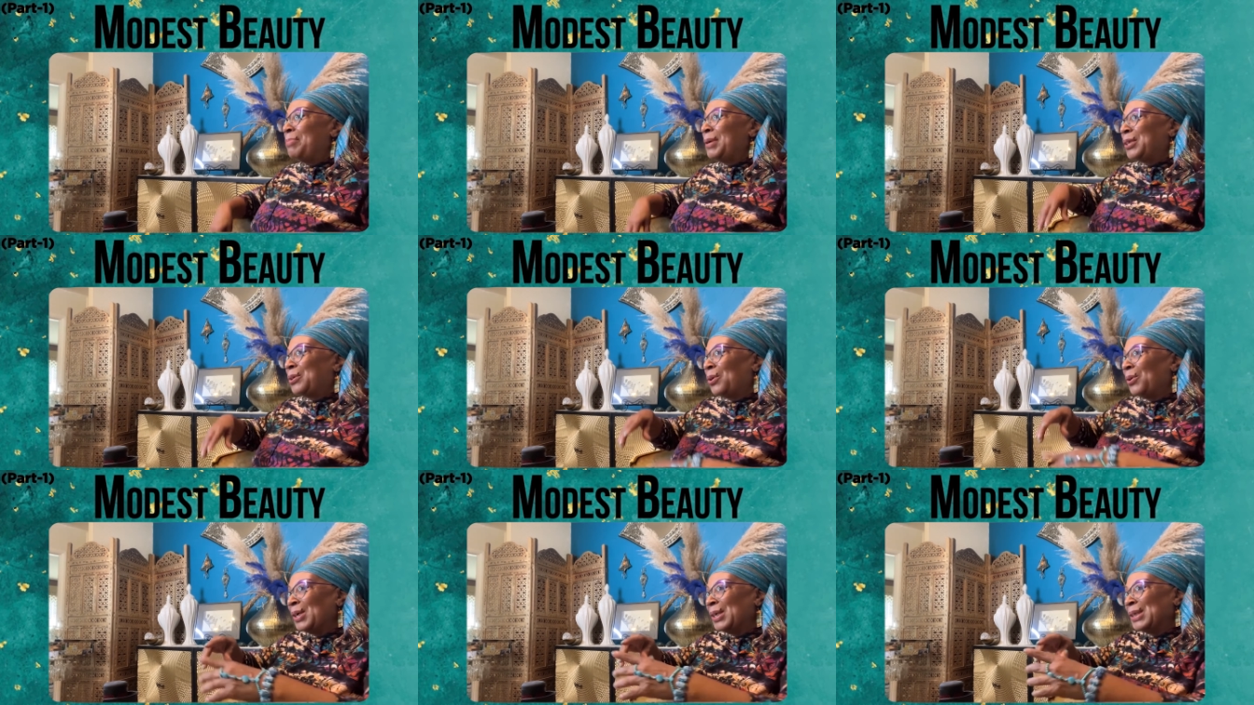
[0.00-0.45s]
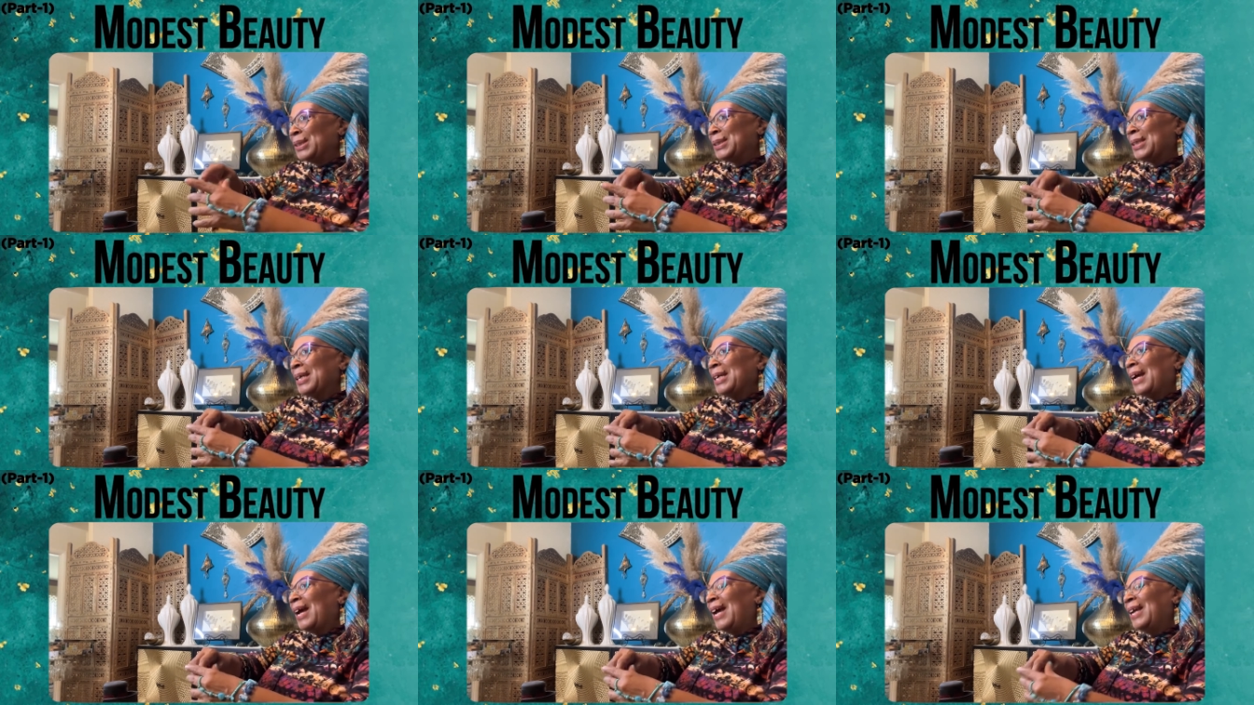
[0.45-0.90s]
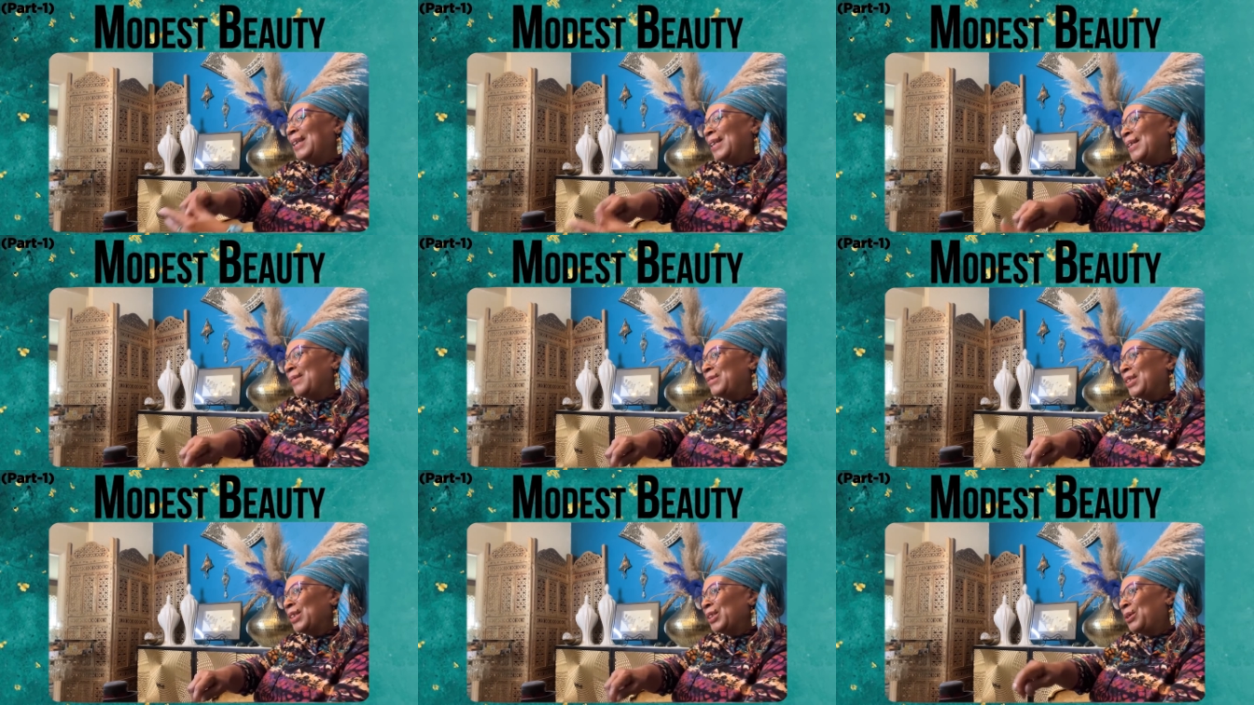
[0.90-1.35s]
because I
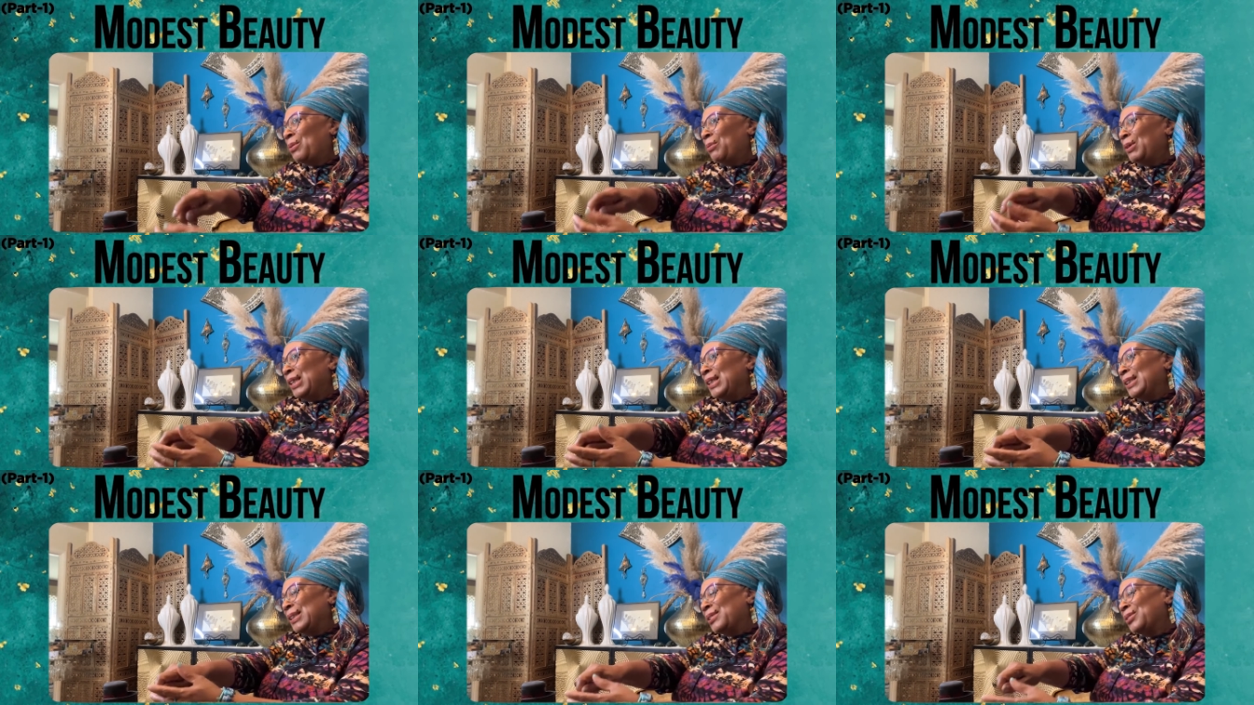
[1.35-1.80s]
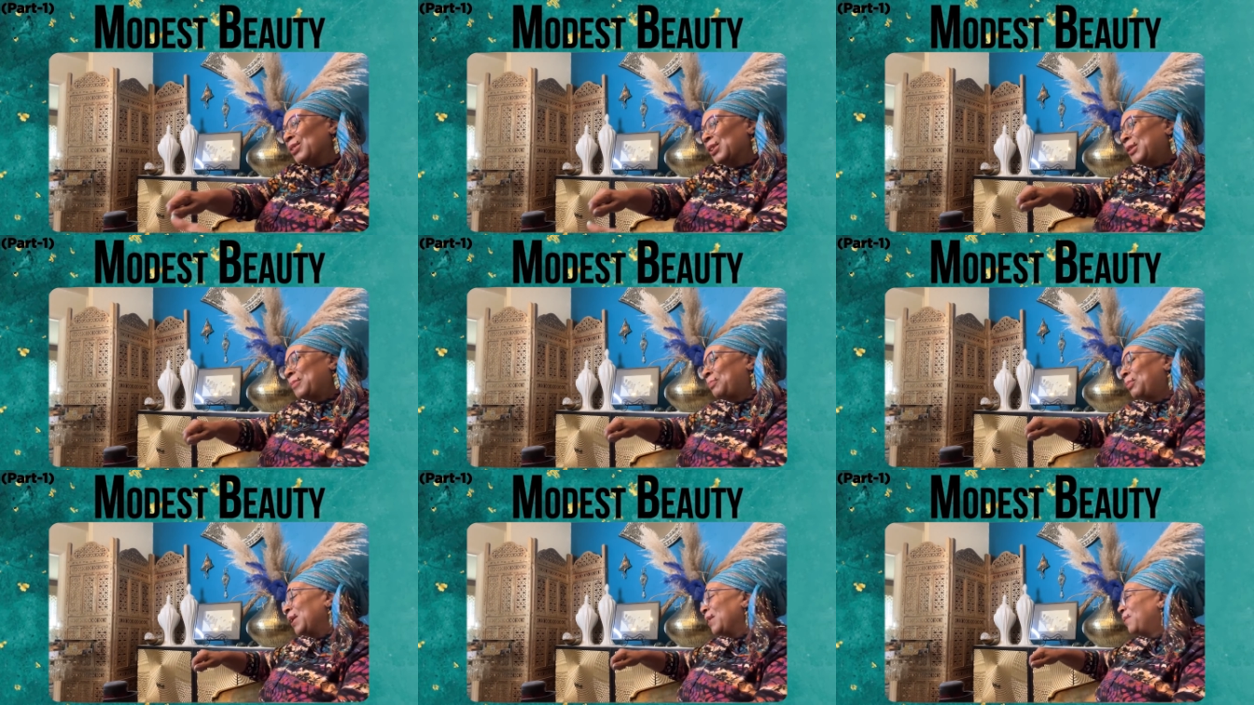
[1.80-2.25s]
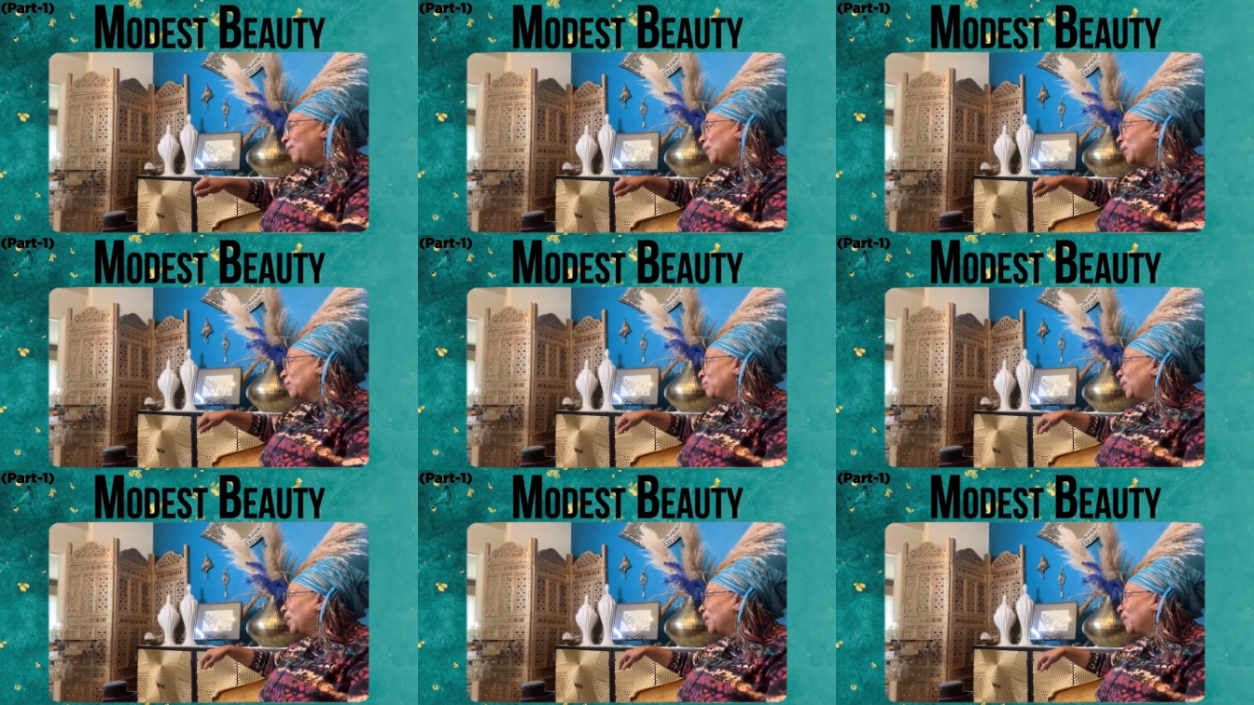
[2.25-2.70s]
lived in Queens and on
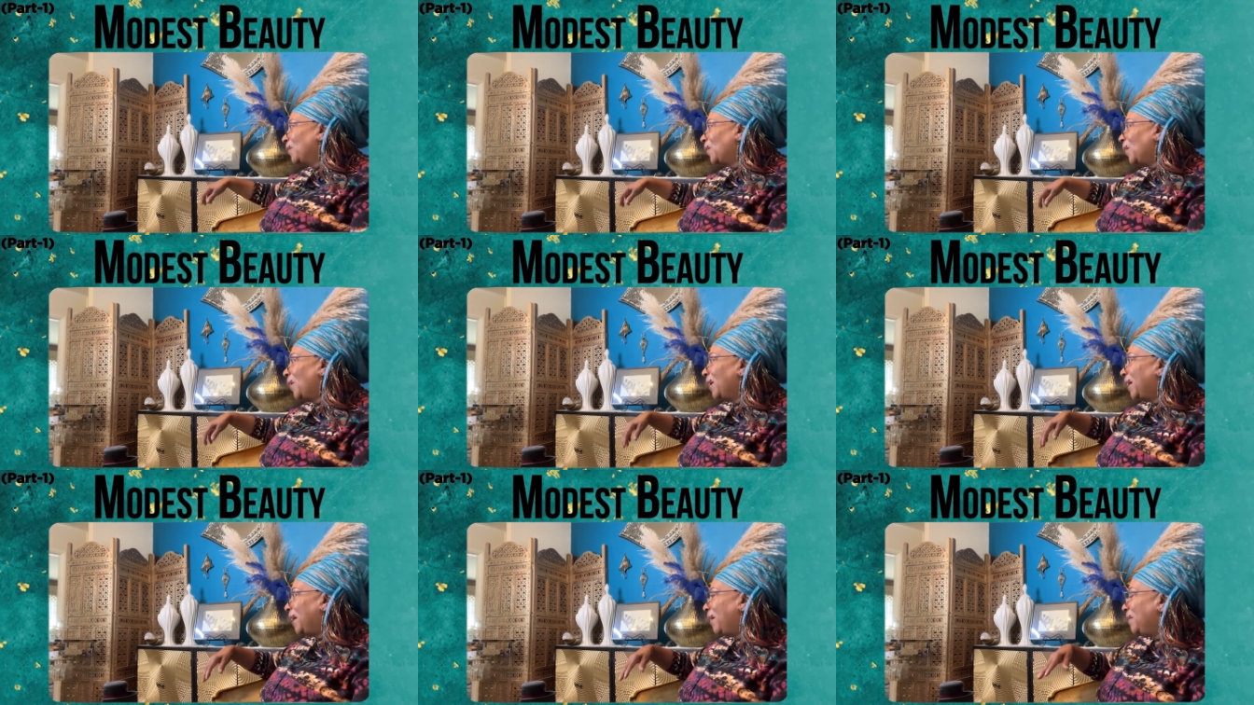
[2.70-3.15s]
Springfield Boulevard.